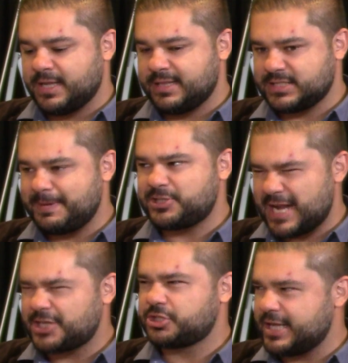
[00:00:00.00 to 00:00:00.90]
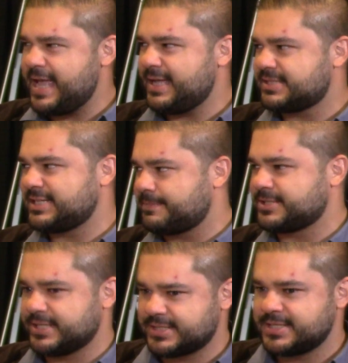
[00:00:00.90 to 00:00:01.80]
this patient actually has
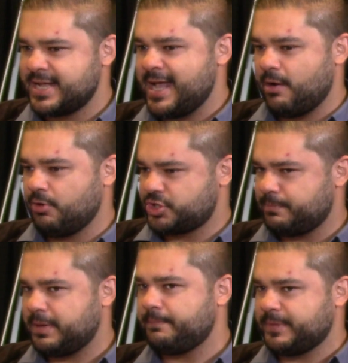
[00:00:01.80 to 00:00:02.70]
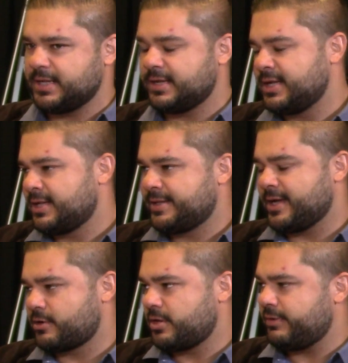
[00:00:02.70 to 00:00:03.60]
sepsis, and we should bump the
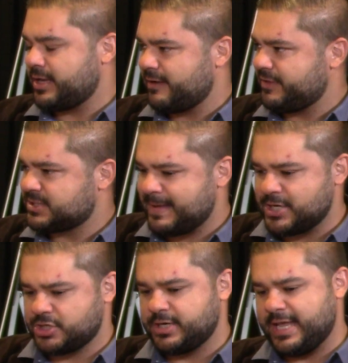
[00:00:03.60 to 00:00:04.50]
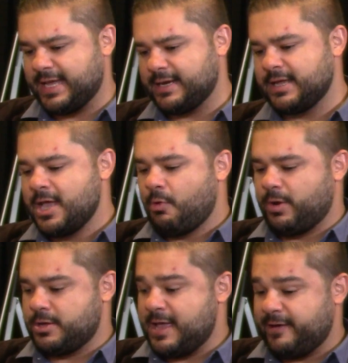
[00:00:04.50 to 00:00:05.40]
acuity of this patient. And
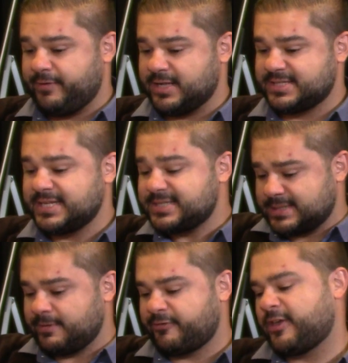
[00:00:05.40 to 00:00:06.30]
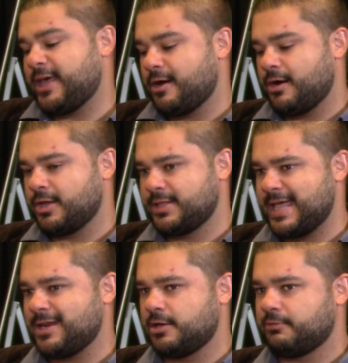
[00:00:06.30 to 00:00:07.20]
when you have a system of care,
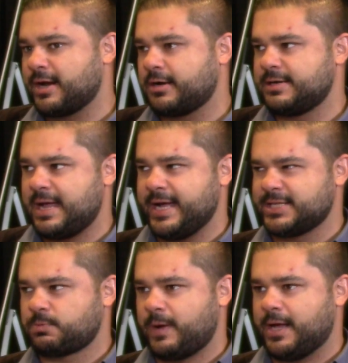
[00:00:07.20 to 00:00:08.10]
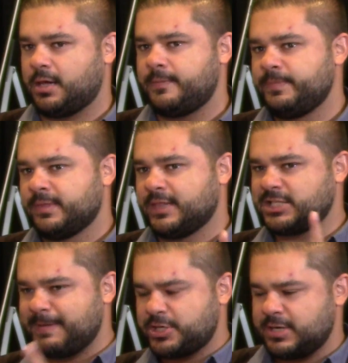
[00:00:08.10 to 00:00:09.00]
then you recognize, well, this
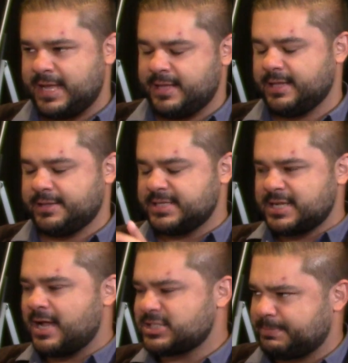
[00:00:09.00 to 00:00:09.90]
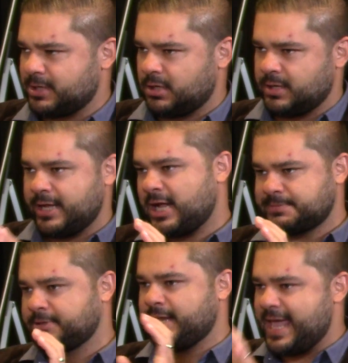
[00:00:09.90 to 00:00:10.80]
patient, this
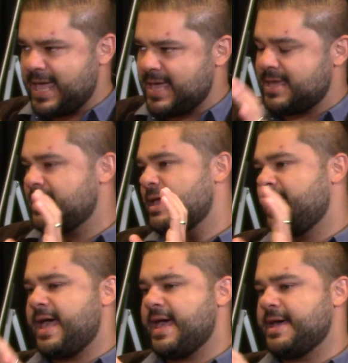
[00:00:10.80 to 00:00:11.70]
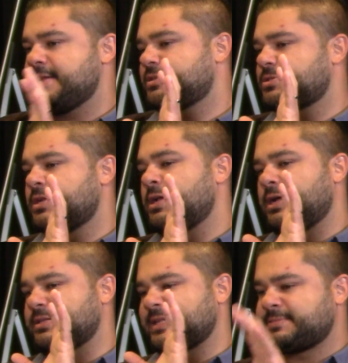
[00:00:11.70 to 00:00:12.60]
hospital A has a
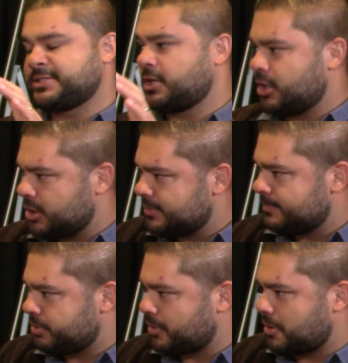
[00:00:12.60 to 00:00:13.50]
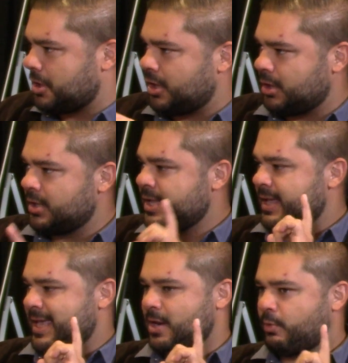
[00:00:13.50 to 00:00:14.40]
sepsis alert protocol,
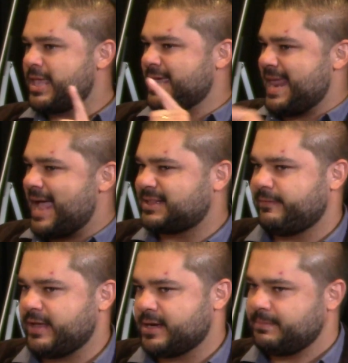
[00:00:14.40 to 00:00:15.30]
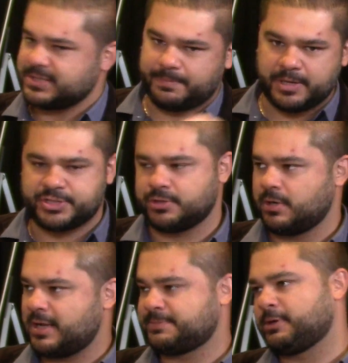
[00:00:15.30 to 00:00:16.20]
and we can activate them as opposed to
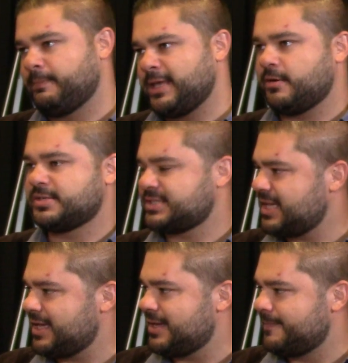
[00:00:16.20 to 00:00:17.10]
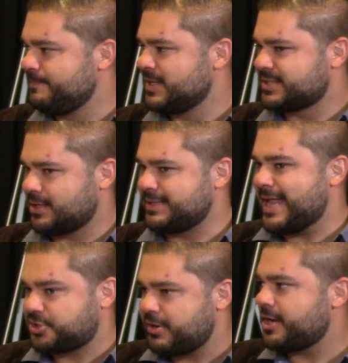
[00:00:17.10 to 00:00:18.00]
hospital B or C. So
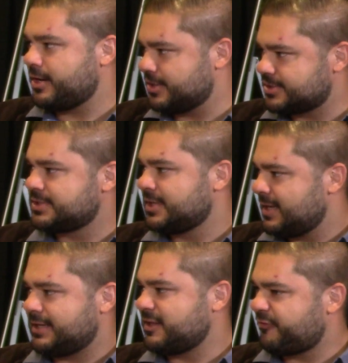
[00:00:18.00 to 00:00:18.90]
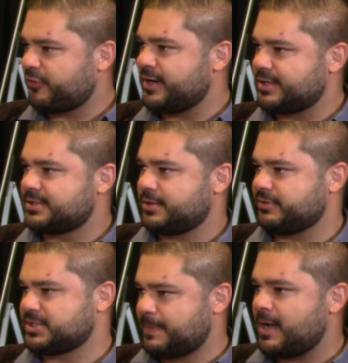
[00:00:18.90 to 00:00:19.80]
that triggers a different
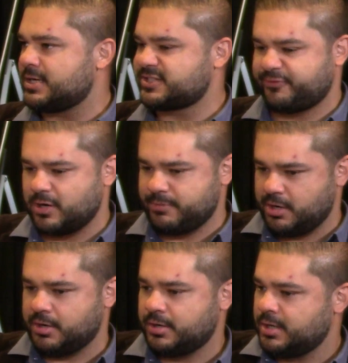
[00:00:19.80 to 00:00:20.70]
response from your